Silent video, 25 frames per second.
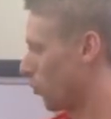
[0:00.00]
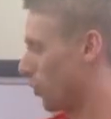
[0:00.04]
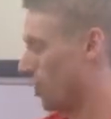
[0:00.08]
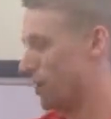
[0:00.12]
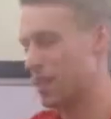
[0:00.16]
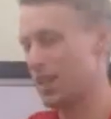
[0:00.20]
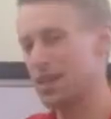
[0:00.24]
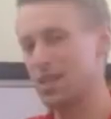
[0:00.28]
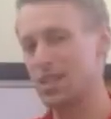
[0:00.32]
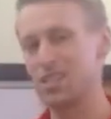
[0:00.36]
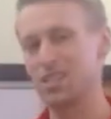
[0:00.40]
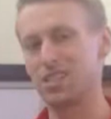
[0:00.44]

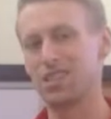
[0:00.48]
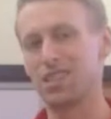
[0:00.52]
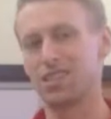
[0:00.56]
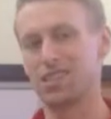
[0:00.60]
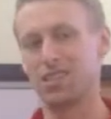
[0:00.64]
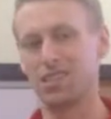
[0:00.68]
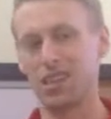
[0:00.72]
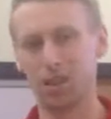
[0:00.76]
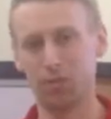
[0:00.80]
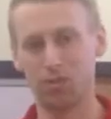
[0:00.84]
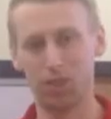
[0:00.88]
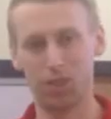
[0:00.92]
What is the
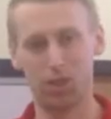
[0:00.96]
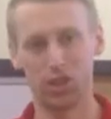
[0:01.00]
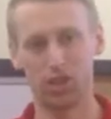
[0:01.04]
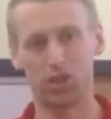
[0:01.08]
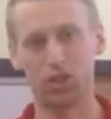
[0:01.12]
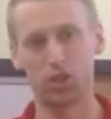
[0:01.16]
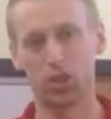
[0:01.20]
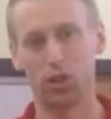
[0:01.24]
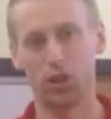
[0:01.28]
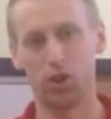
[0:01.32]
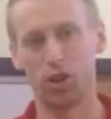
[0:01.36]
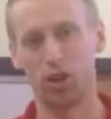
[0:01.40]

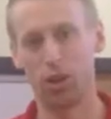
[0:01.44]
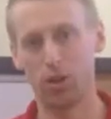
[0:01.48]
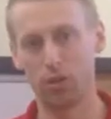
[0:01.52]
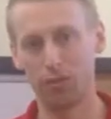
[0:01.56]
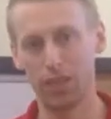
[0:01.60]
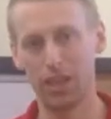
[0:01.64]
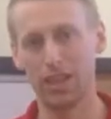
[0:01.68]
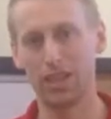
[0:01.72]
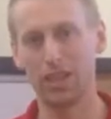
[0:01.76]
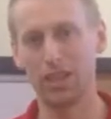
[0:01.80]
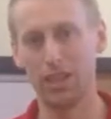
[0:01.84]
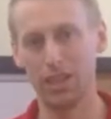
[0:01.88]
definition
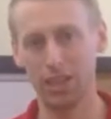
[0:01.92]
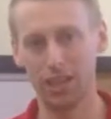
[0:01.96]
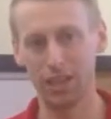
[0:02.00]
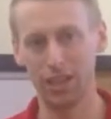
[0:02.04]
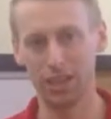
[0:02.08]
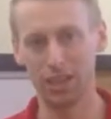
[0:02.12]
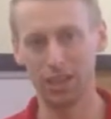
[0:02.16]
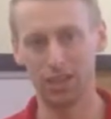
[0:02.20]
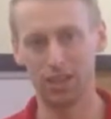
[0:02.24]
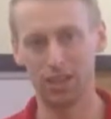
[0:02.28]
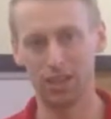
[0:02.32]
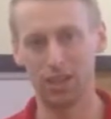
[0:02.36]
of a
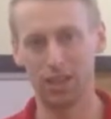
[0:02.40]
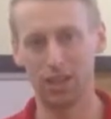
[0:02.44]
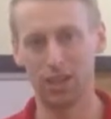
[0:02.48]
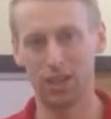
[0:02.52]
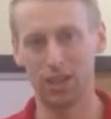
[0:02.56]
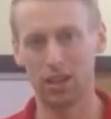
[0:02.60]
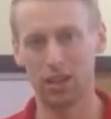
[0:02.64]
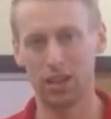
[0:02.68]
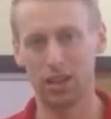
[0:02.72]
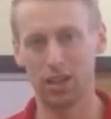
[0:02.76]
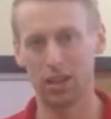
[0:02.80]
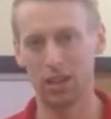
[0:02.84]
need?
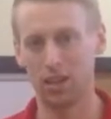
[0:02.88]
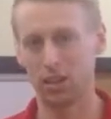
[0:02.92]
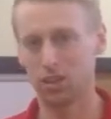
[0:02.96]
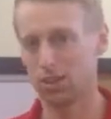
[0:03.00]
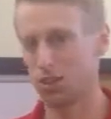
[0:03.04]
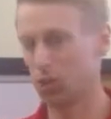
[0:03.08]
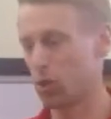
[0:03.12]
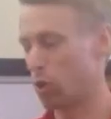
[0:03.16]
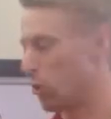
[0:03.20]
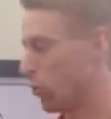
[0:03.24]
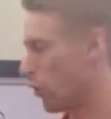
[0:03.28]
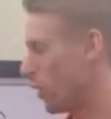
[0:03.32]

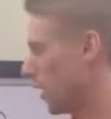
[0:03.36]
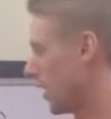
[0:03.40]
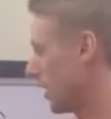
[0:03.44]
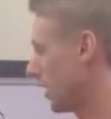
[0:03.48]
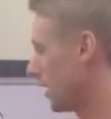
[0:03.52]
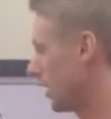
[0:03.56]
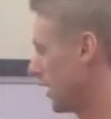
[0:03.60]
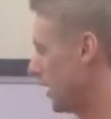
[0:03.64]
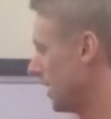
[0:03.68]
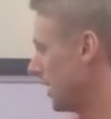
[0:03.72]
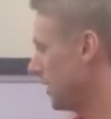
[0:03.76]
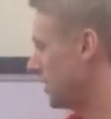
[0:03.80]
So a
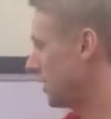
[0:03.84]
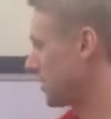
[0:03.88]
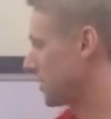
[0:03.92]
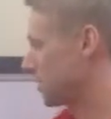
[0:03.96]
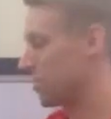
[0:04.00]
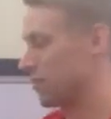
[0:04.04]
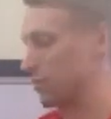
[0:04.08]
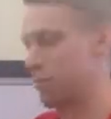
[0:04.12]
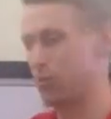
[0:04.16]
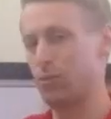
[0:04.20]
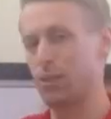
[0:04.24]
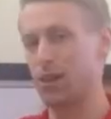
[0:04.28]
need is
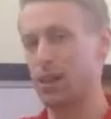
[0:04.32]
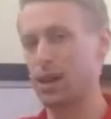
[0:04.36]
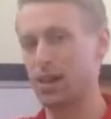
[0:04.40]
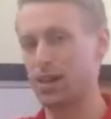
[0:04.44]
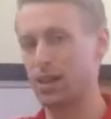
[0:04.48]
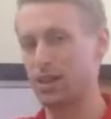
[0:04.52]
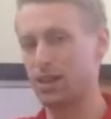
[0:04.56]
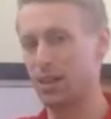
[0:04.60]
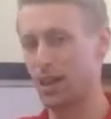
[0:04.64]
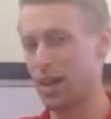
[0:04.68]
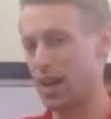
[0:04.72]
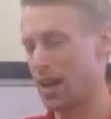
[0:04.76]
defined